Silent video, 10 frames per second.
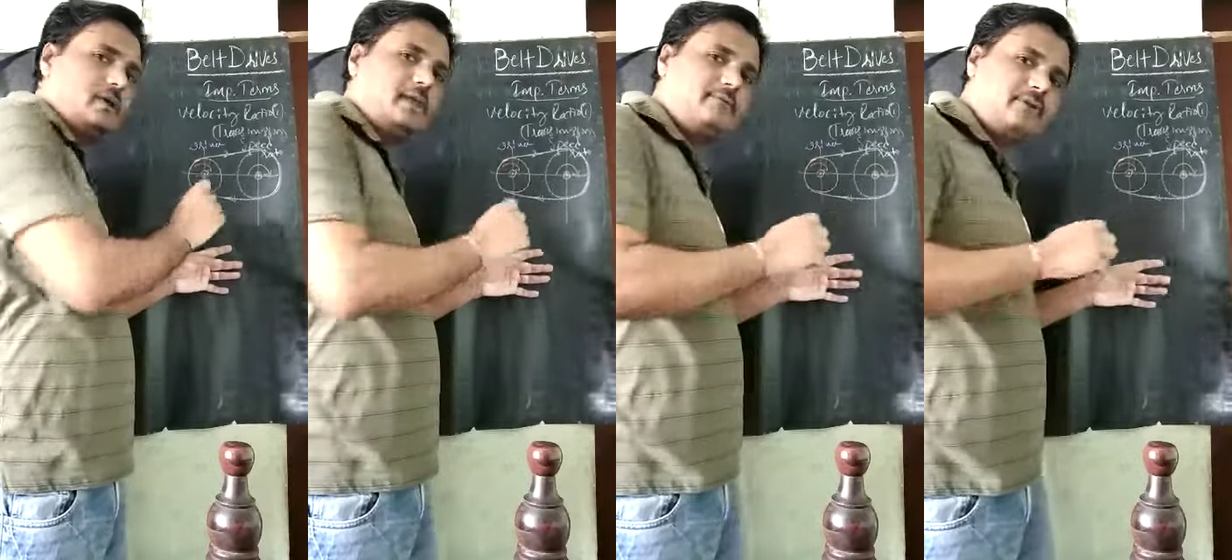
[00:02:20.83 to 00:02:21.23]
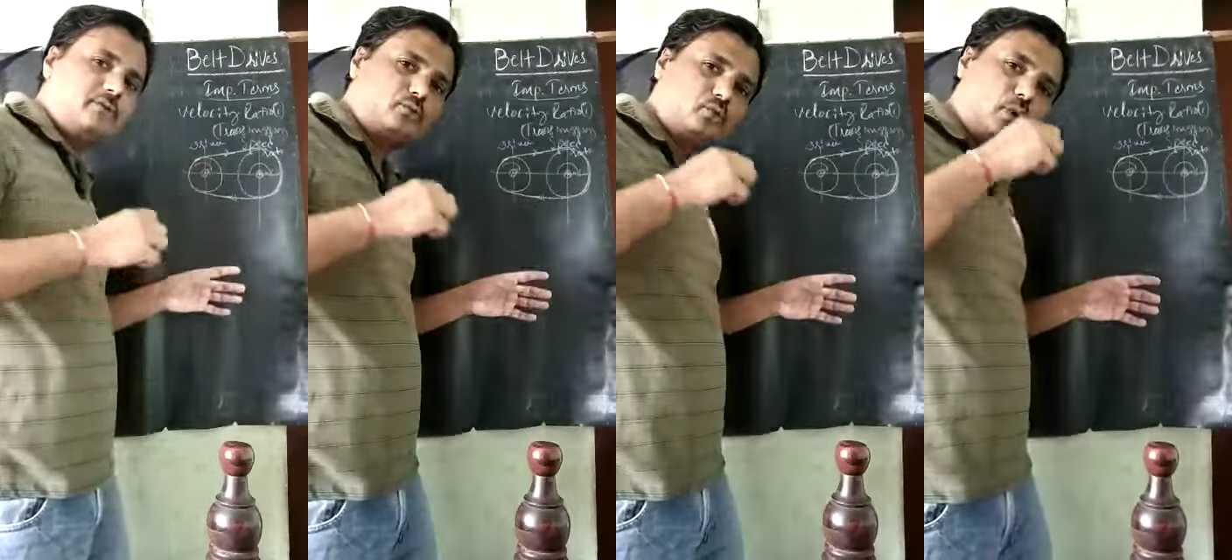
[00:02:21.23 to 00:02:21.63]
If it
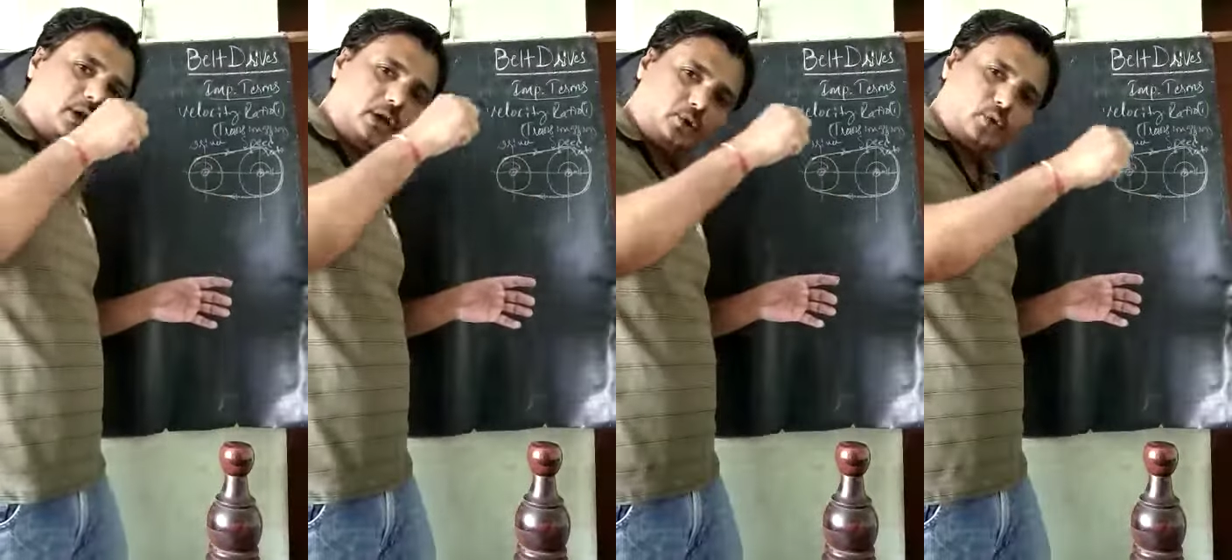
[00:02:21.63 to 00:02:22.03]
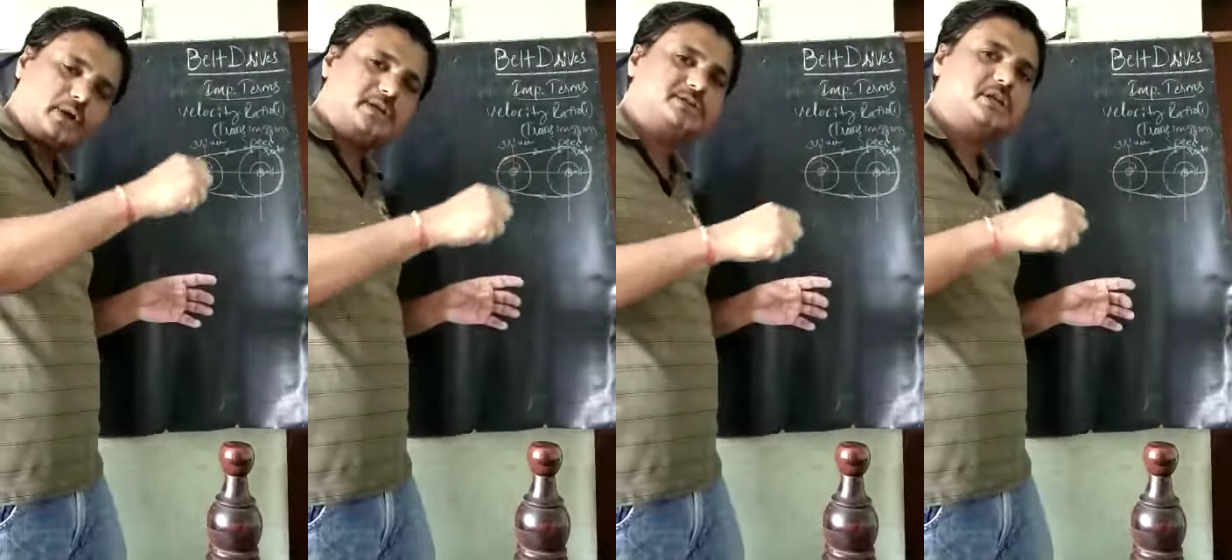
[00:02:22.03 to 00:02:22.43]
is one
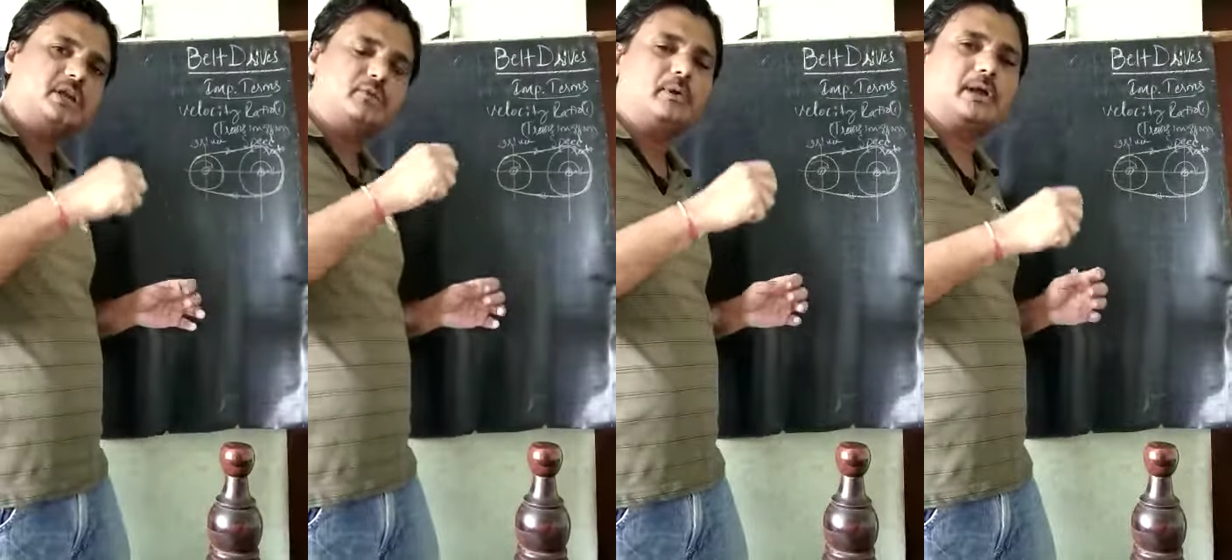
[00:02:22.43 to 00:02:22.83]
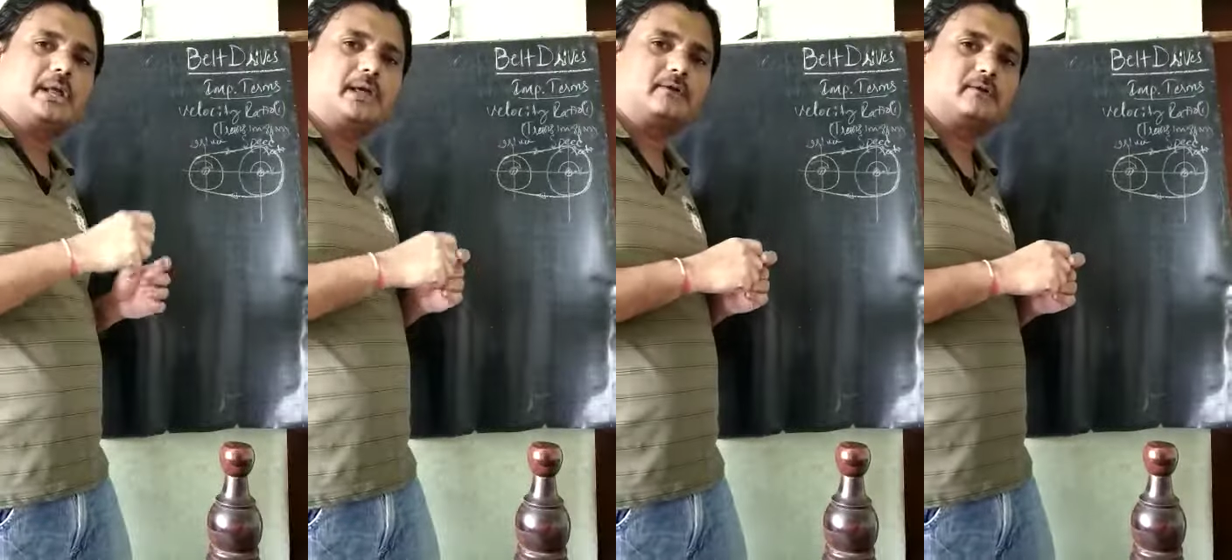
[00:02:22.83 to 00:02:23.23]
rotation, it
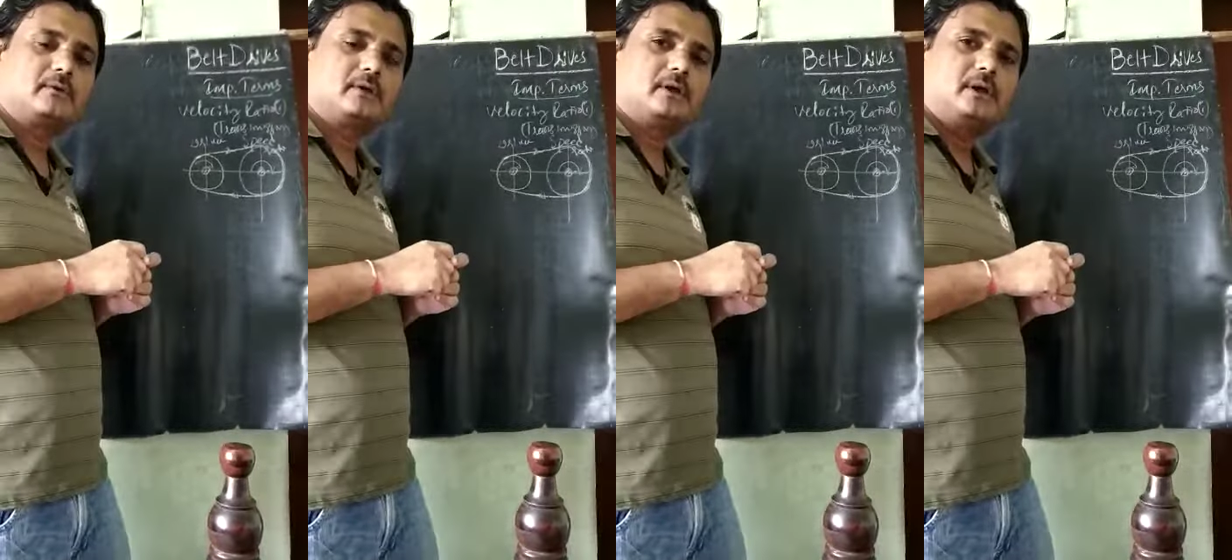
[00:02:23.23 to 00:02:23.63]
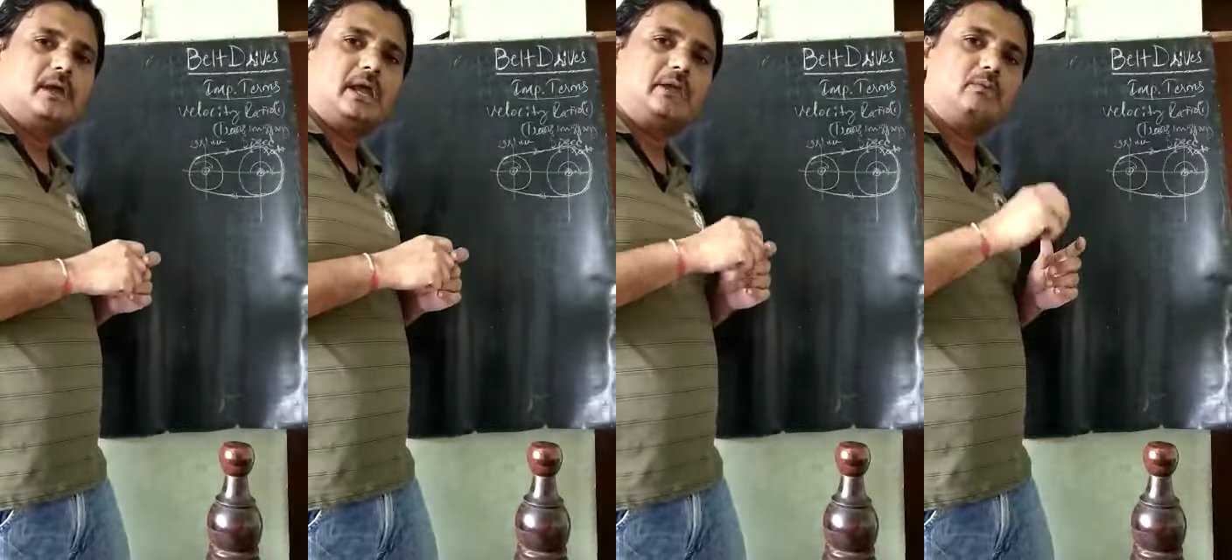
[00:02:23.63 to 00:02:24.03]

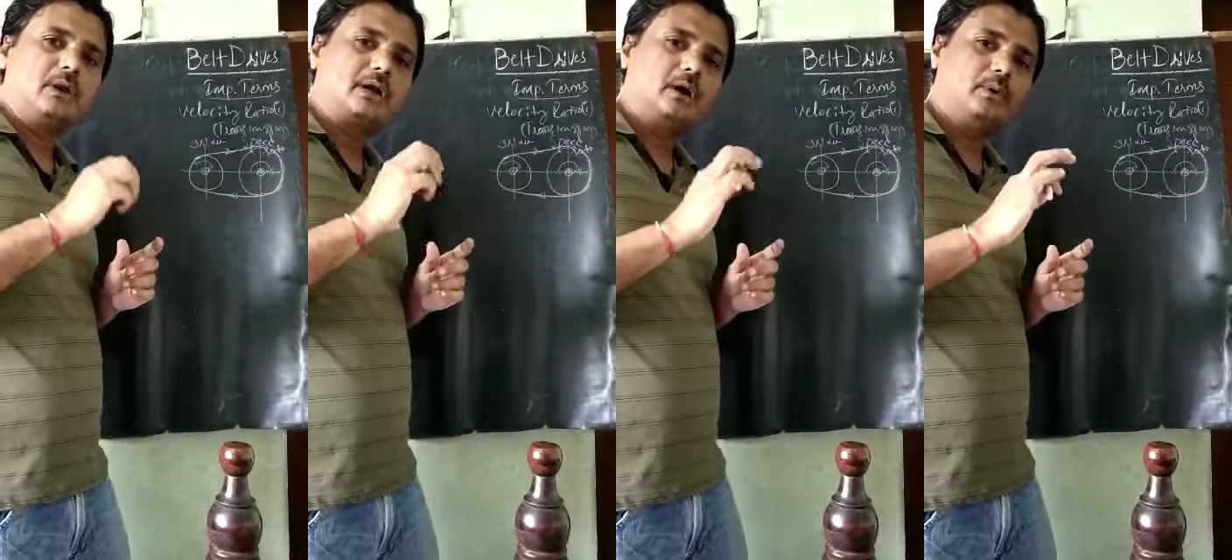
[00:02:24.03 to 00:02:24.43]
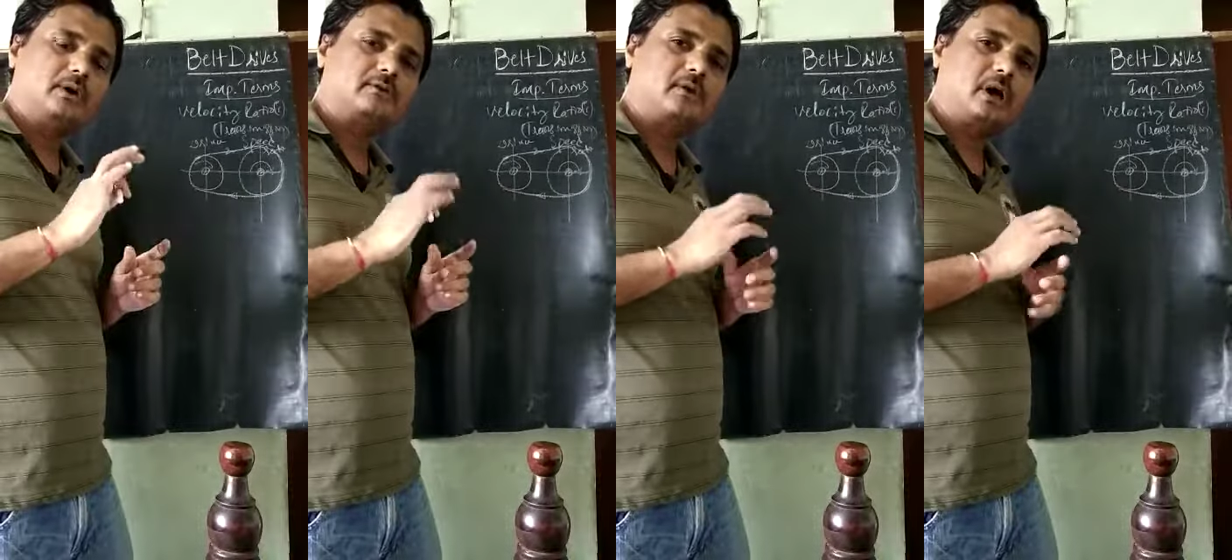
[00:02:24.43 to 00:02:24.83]
will cover
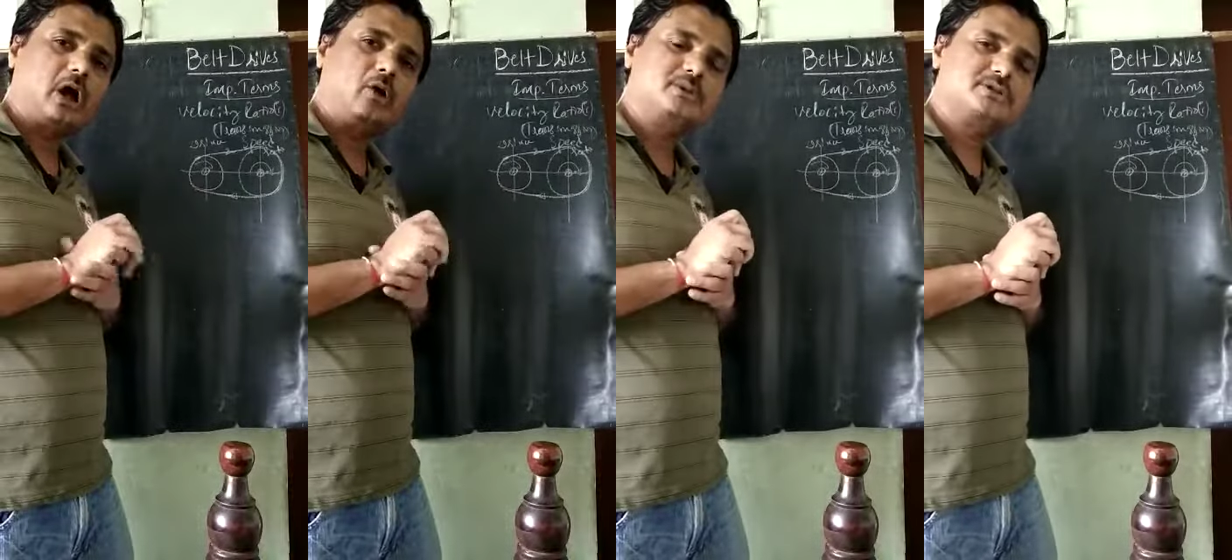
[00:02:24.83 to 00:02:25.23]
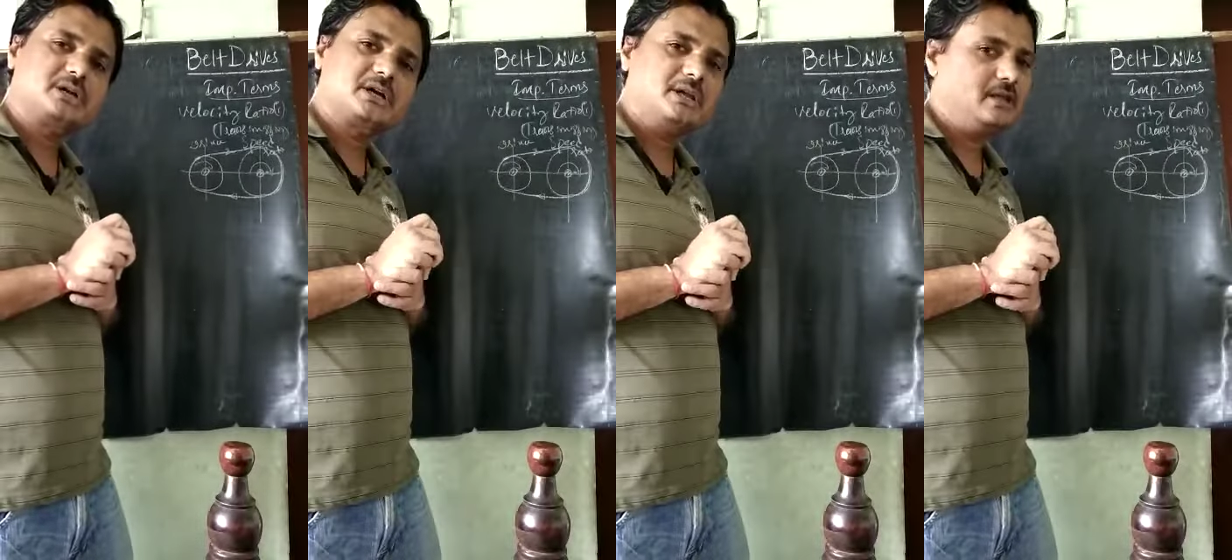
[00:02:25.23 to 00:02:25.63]
how much
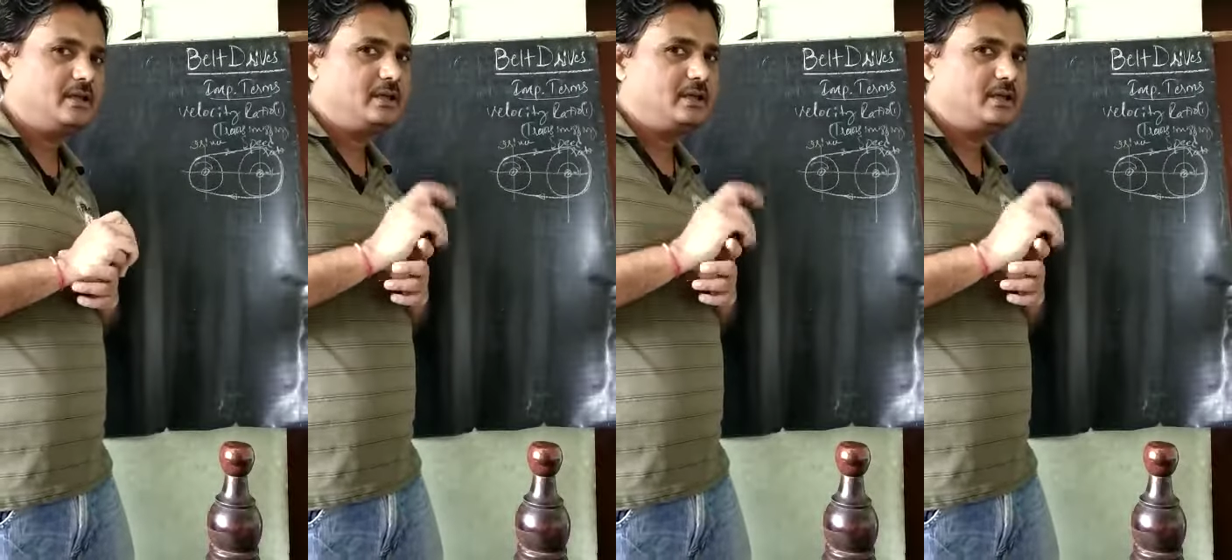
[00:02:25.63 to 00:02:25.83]
angle?